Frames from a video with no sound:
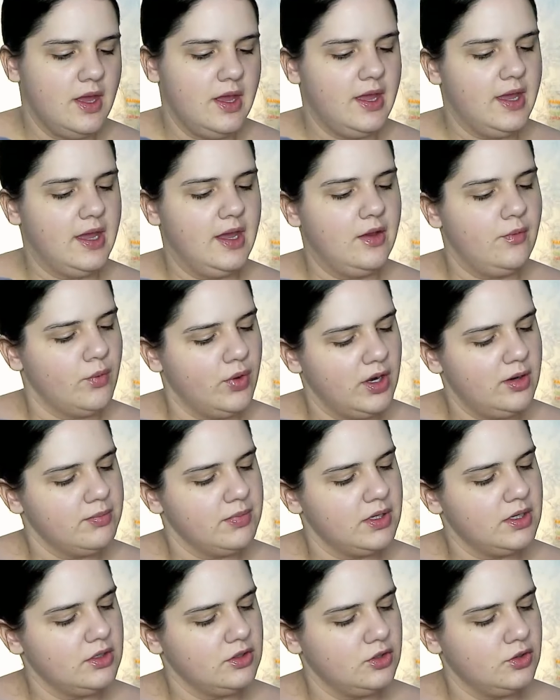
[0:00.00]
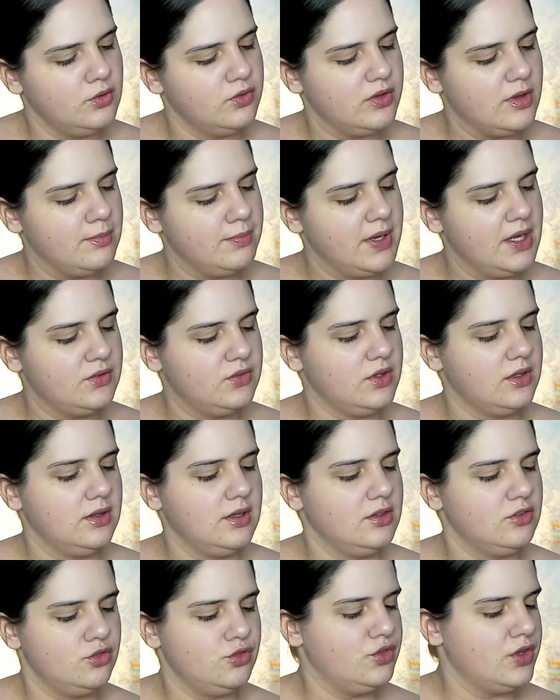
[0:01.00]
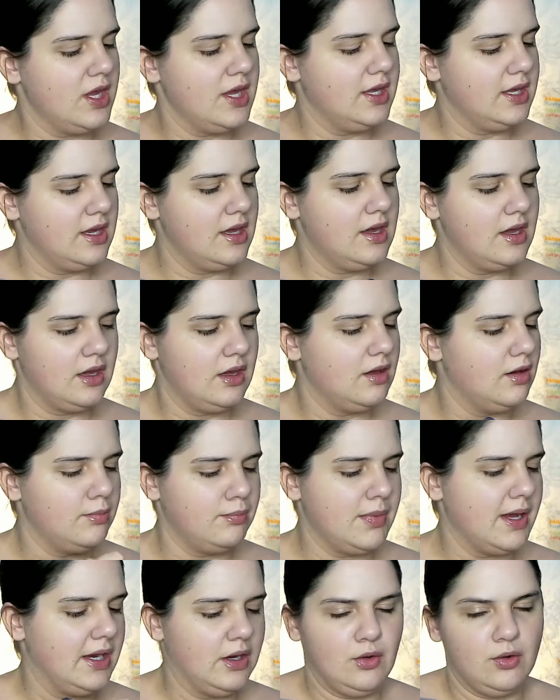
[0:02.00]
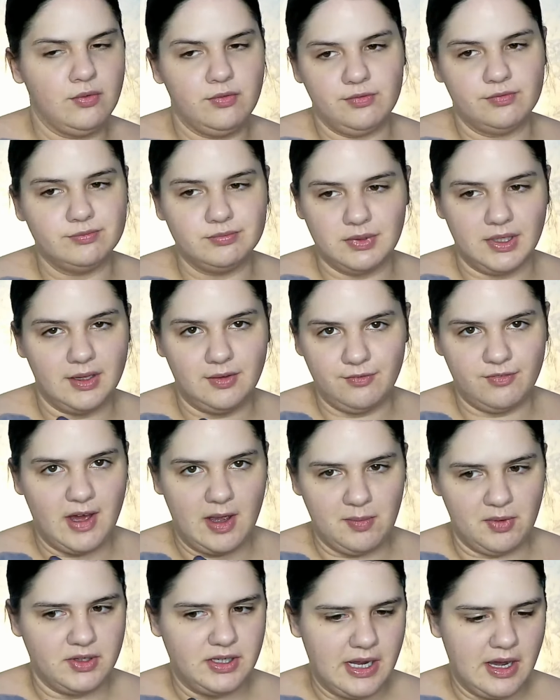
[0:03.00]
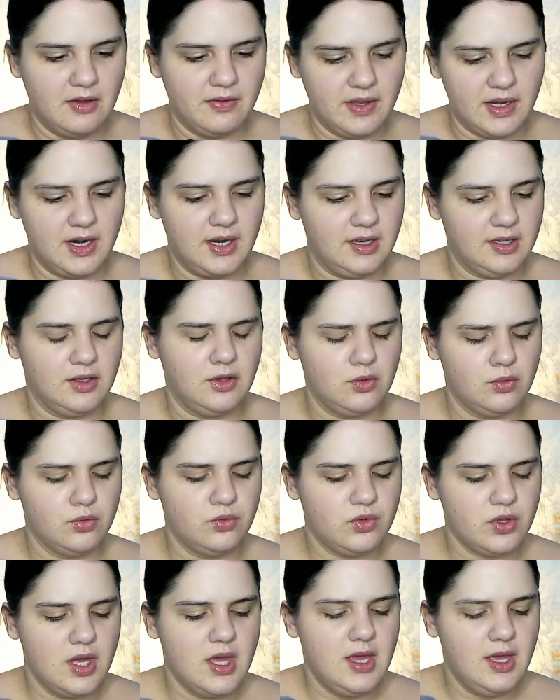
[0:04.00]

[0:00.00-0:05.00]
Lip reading: And what I'm gonna do is I'm basically just taking a micro fiber towel that I use,